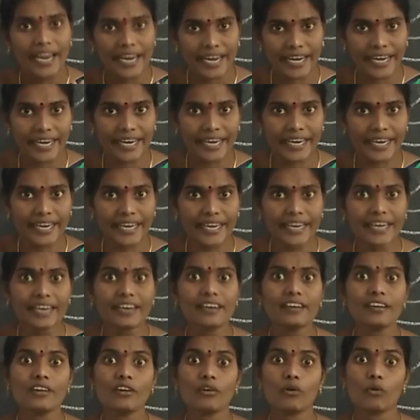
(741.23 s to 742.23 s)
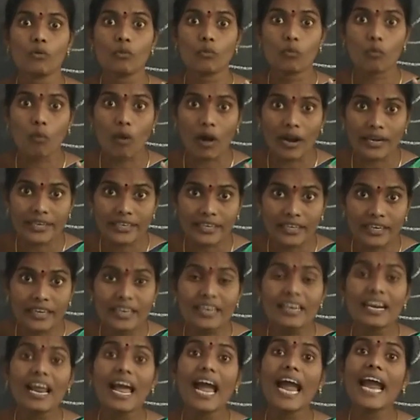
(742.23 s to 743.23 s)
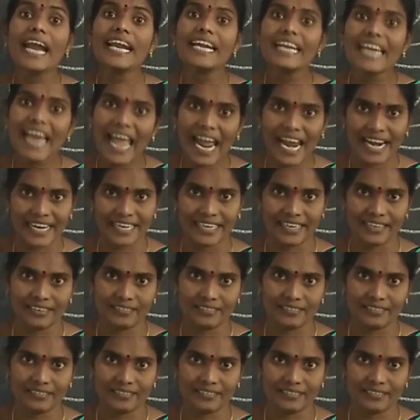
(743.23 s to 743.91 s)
air, water and land.